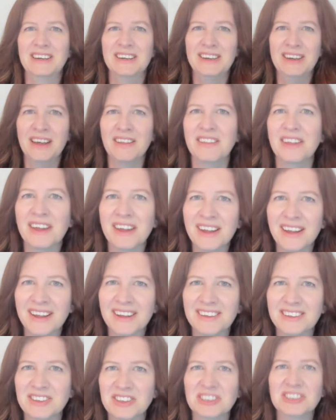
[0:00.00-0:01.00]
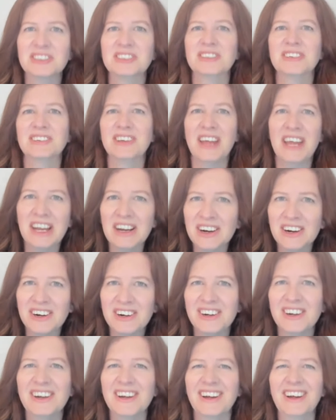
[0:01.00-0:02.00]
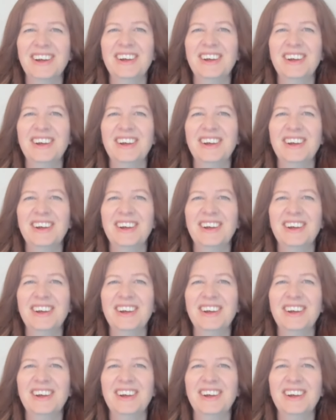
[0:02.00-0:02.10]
nothing. It's just air.